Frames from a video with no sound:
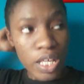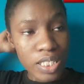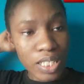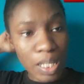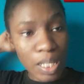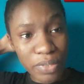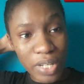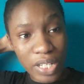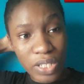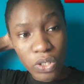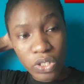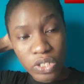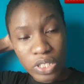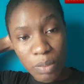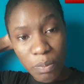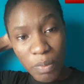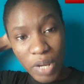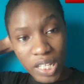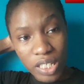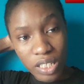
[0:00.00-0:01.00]
I'm trying to go to the
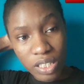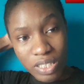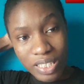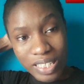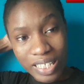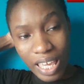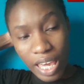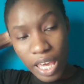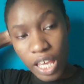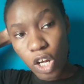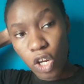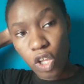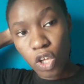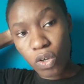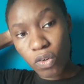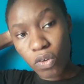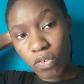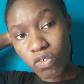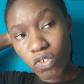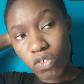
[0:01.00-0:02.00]
market to get a lot
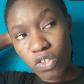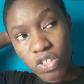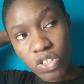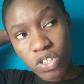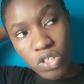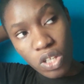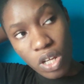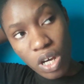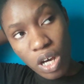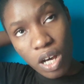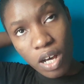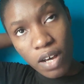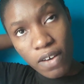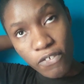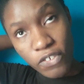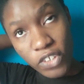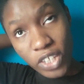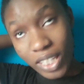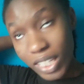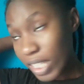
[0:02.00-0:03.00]
of food stuff.
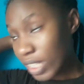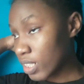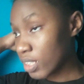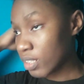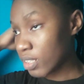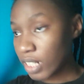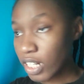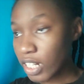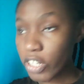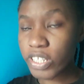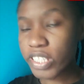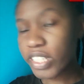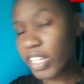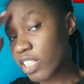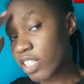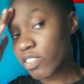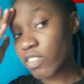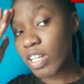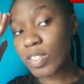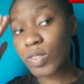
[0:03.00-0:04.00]
In Lagos,
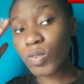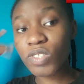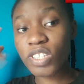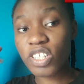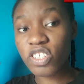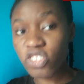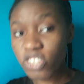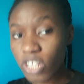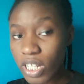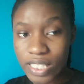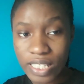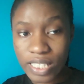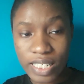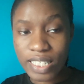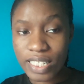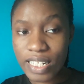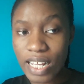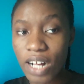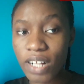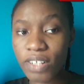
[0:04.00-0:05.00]
Nigeria, schools are shutting
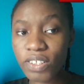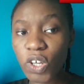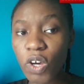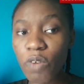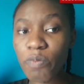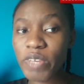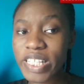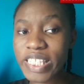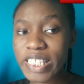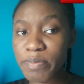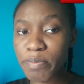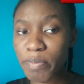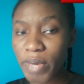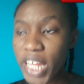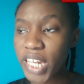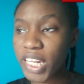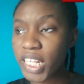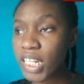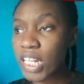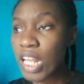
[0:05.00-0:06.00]
down. The government is
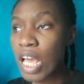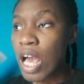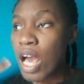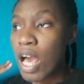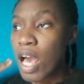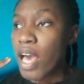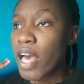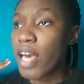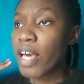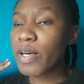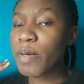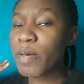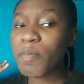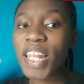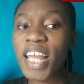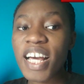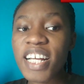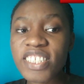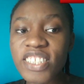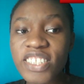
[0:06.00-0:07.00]
banning
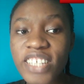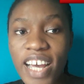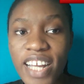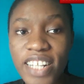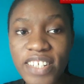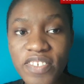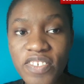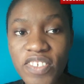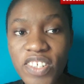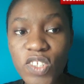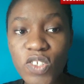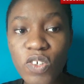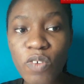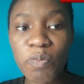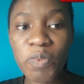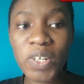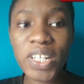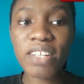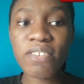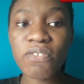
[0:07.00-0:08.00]
large gatherings of
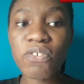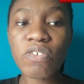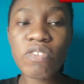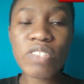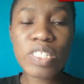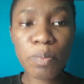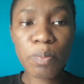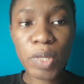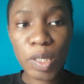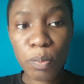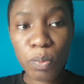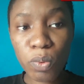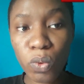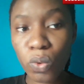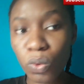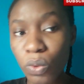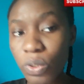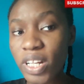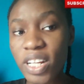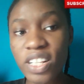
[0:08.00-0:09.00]
more than 50
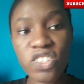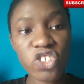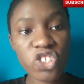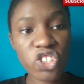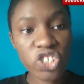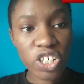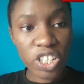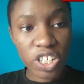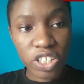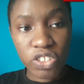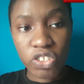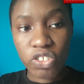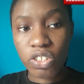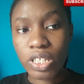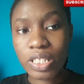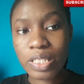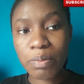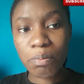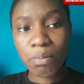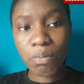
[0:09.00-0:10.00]
people. That's
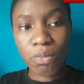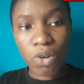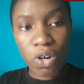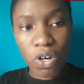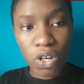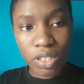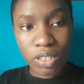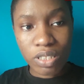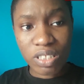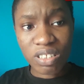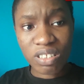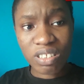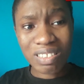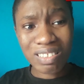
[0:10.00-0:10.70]
churches, mosques,